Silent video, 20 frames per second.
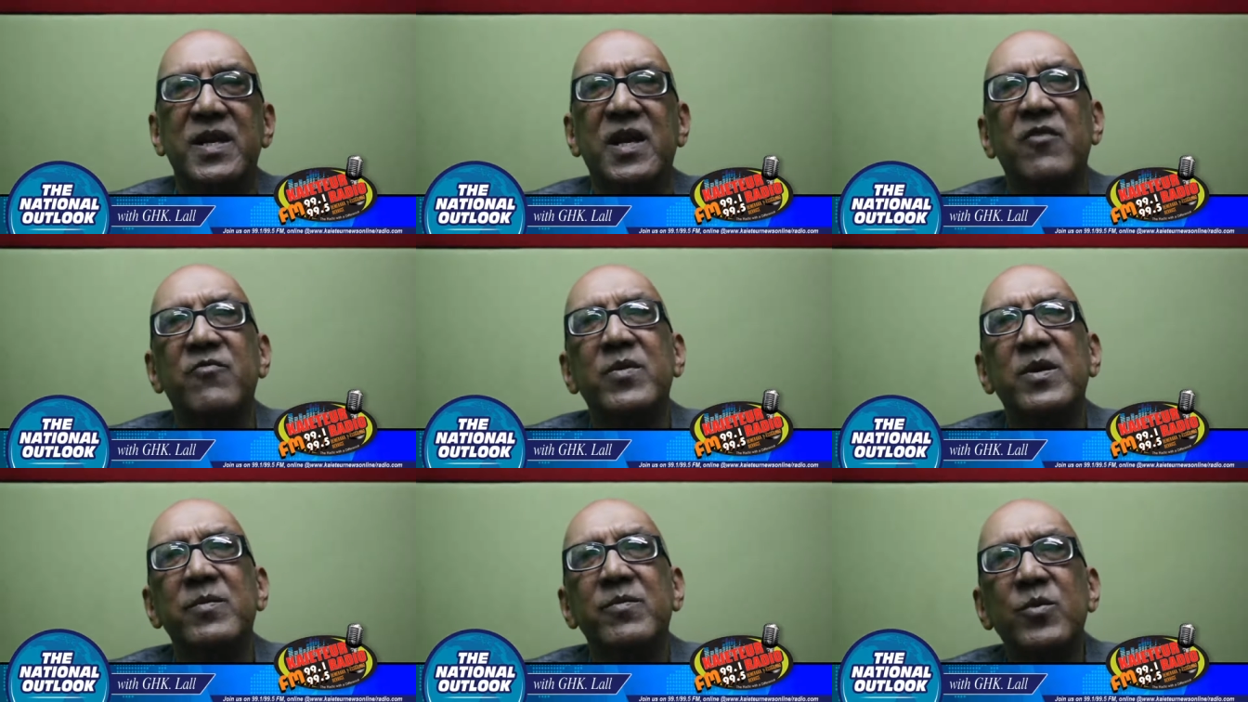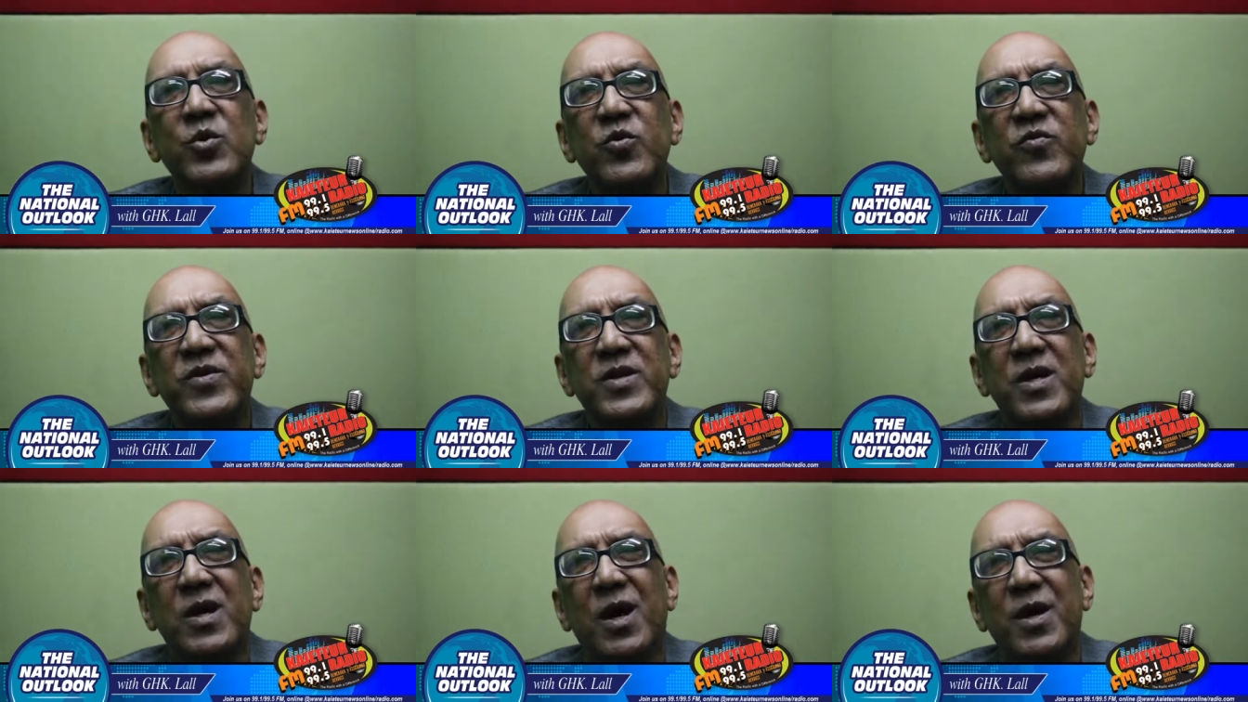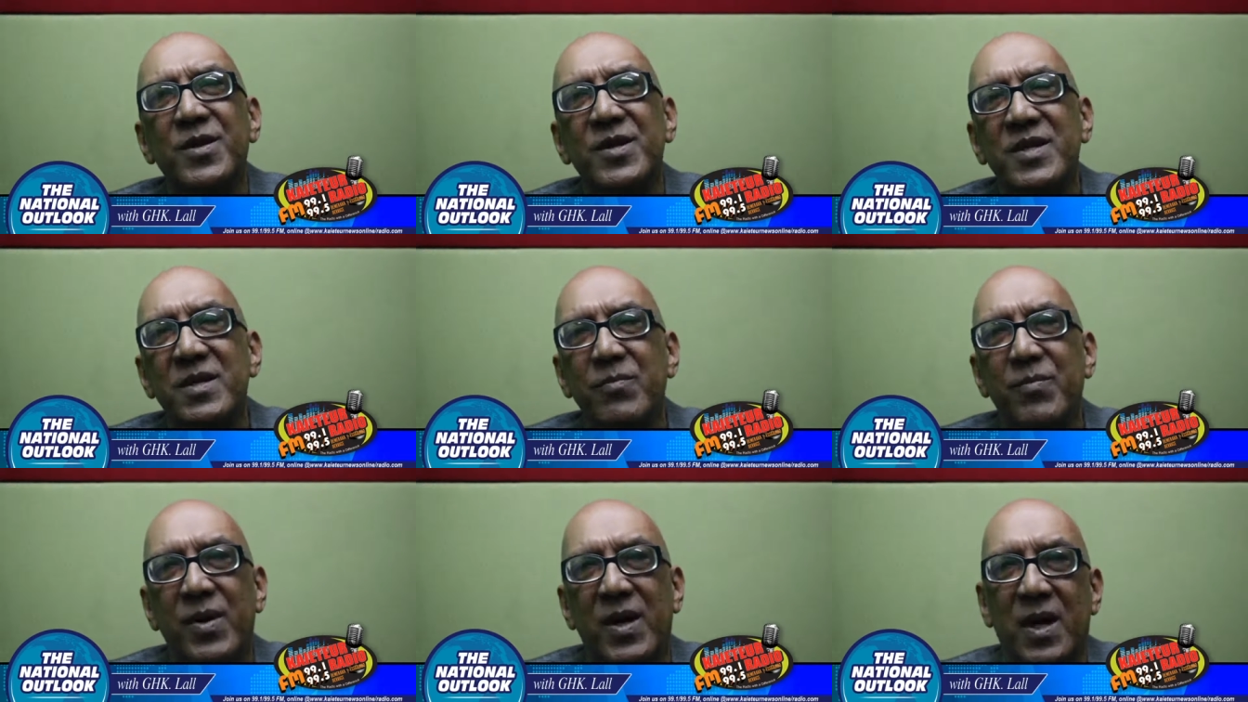They've been moved to other
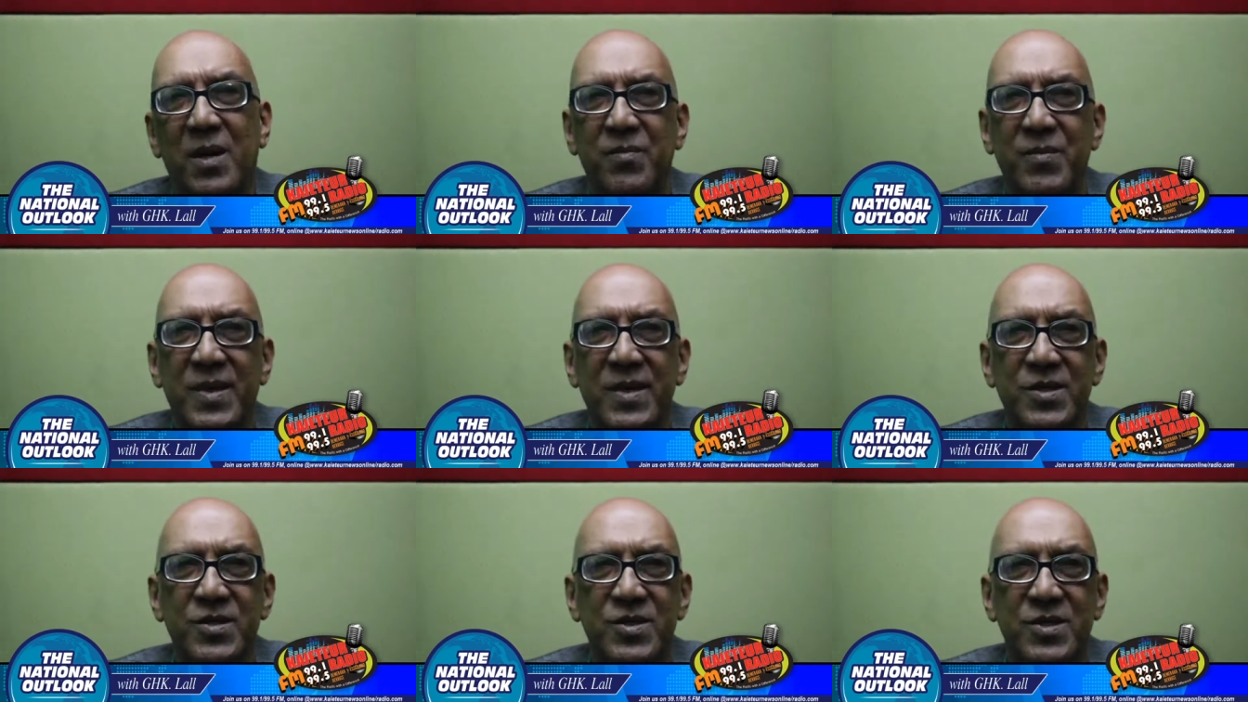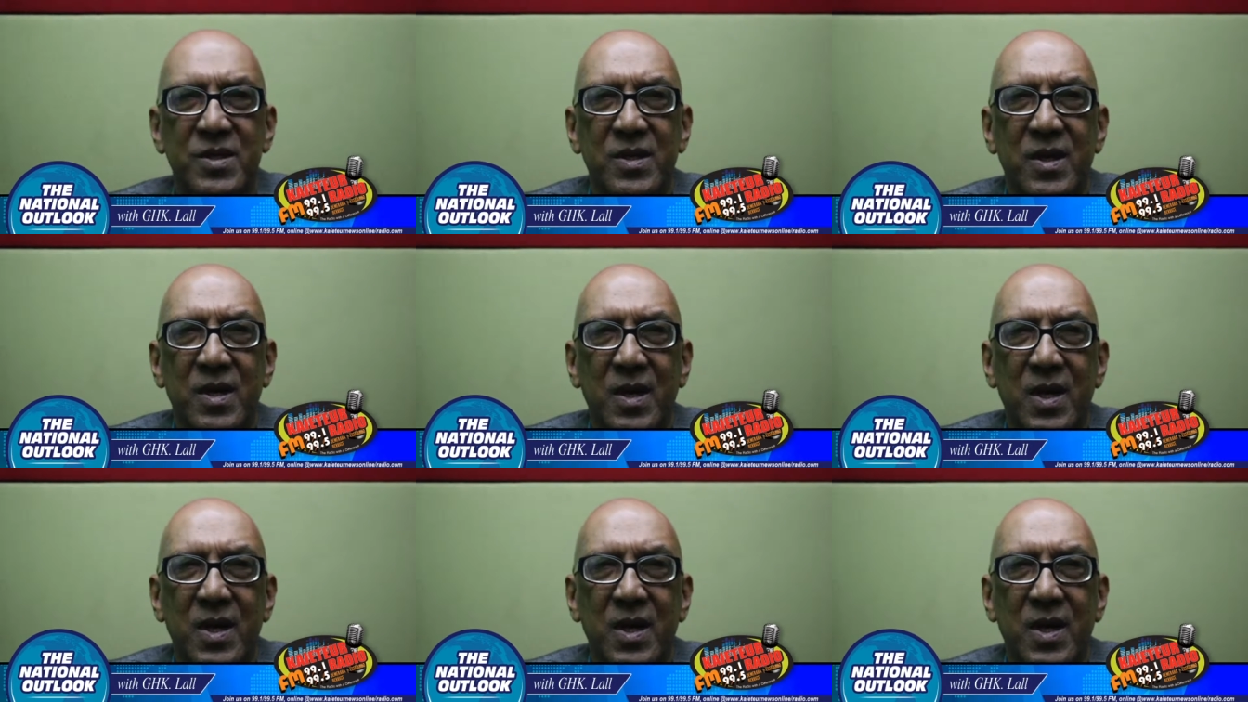departments.